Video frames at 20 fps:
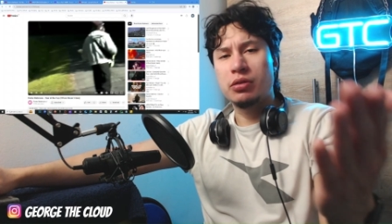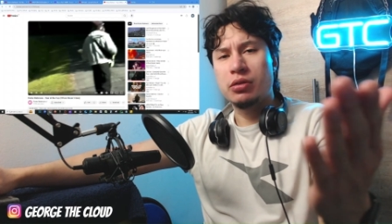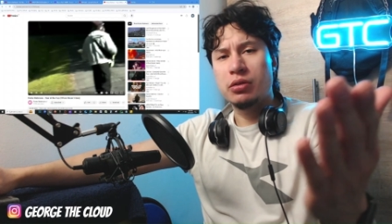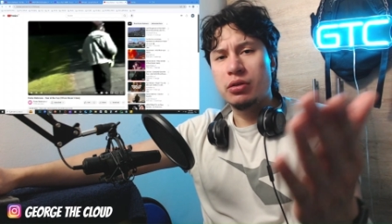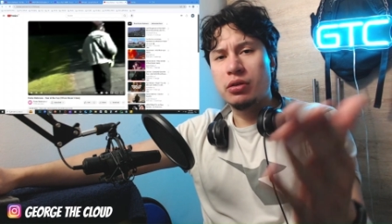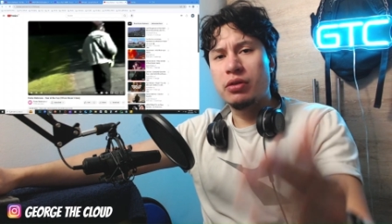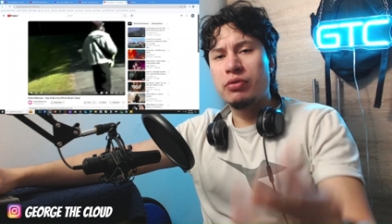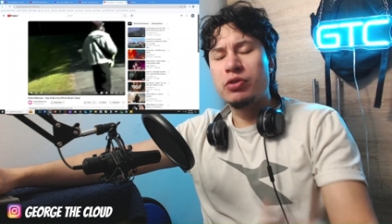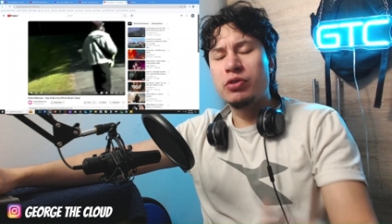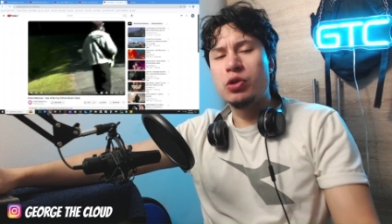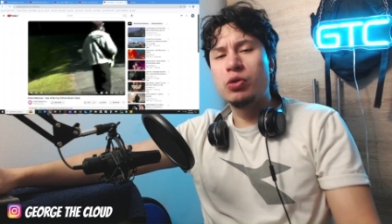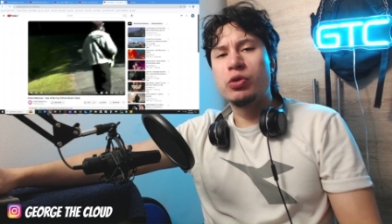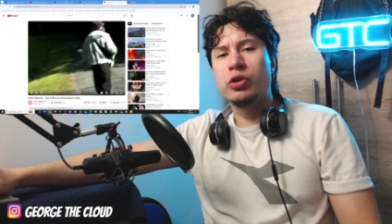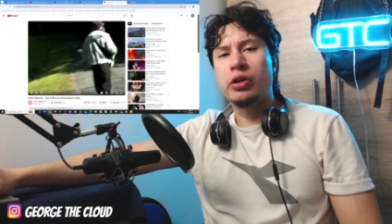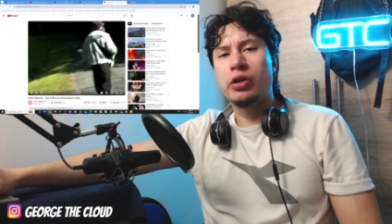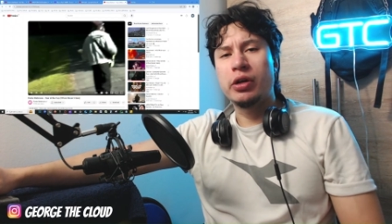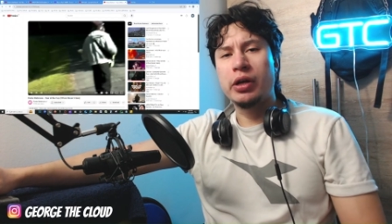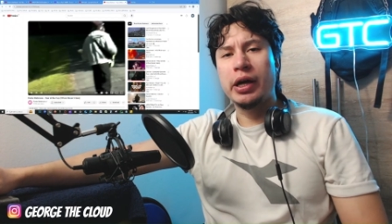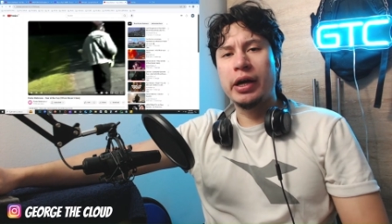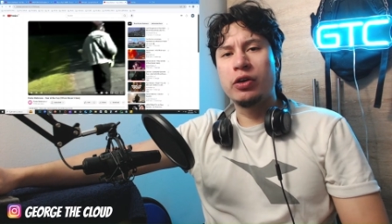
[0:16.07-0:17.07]
the viewer
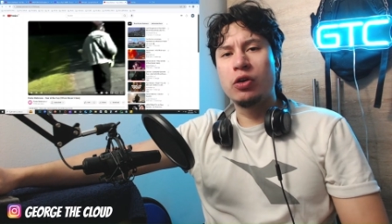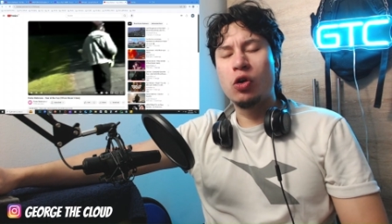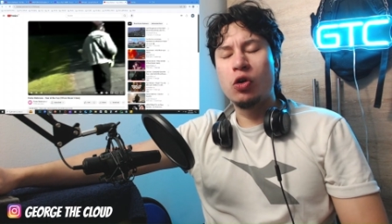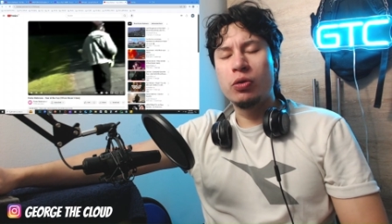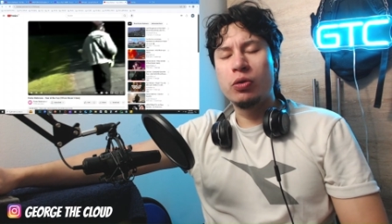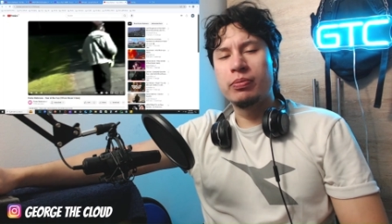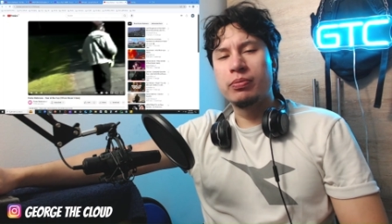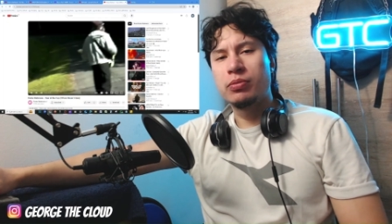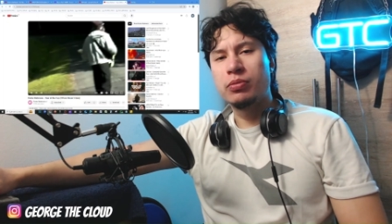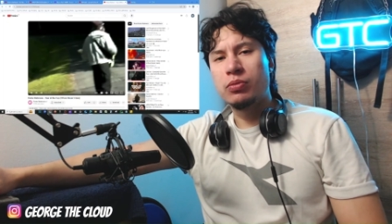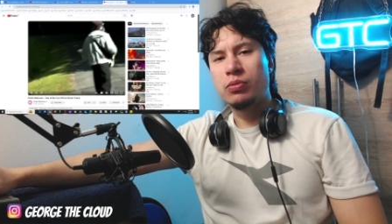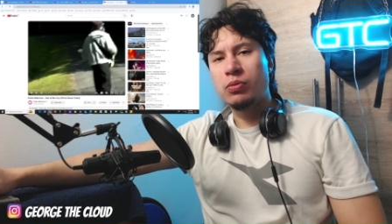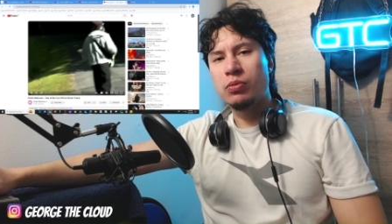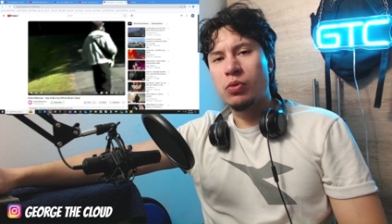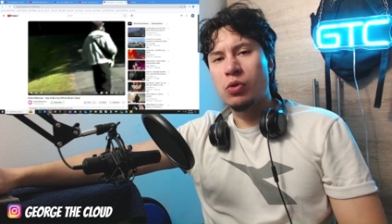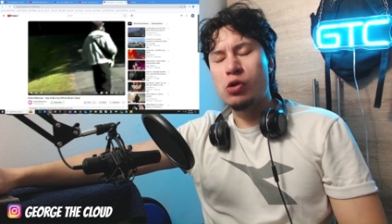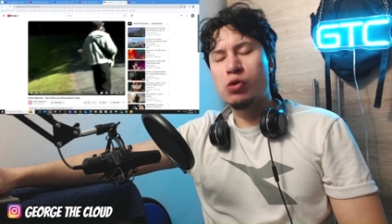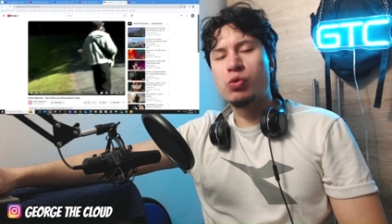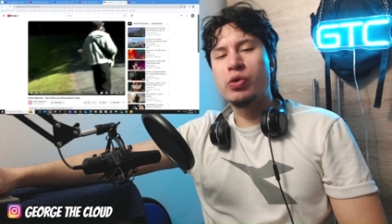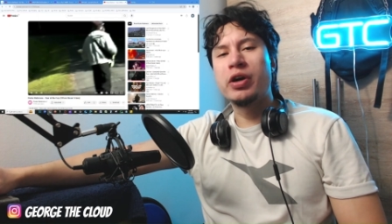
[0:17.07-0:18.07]
at home
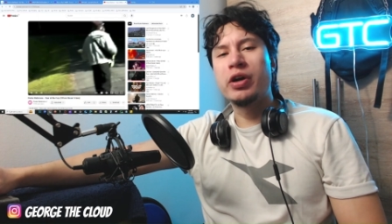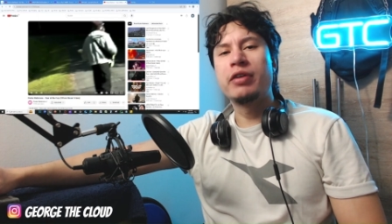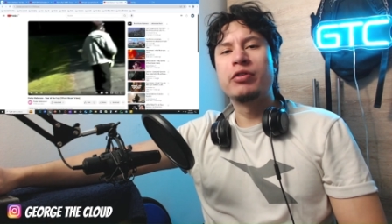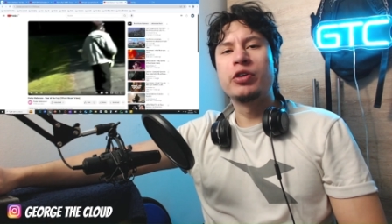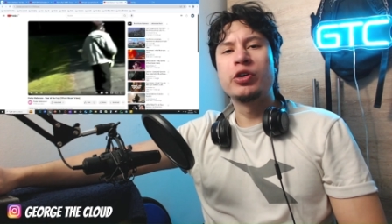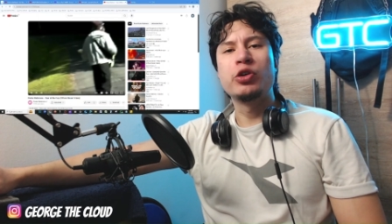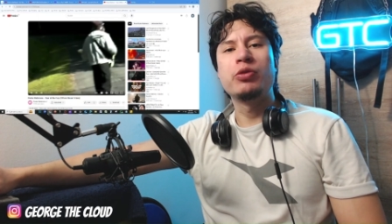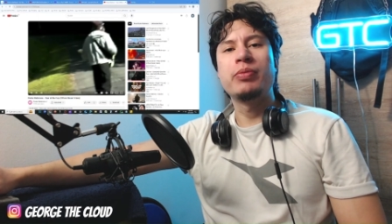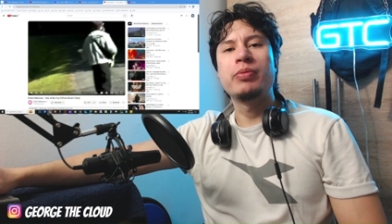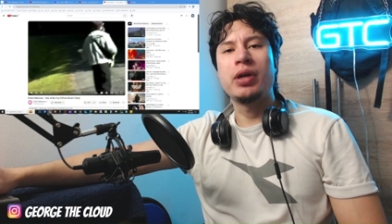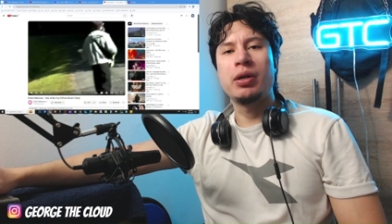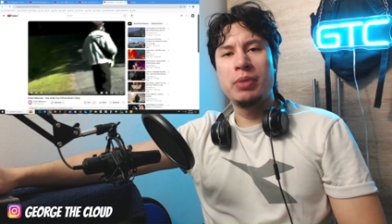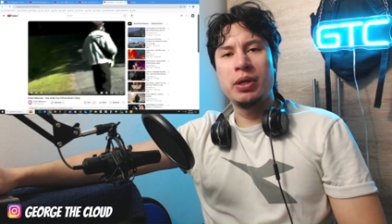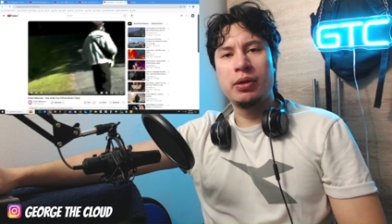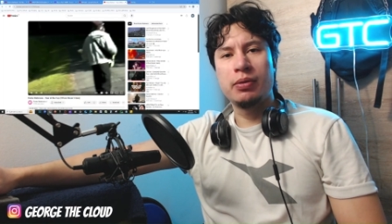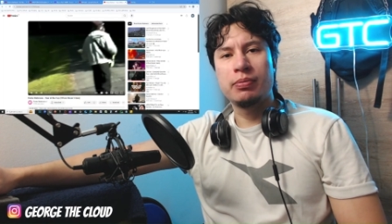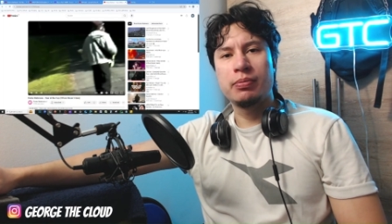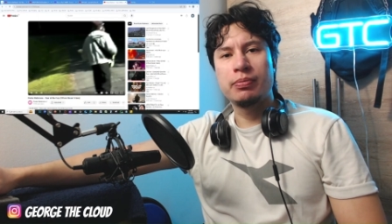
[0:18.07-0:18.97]
or wherever you may be.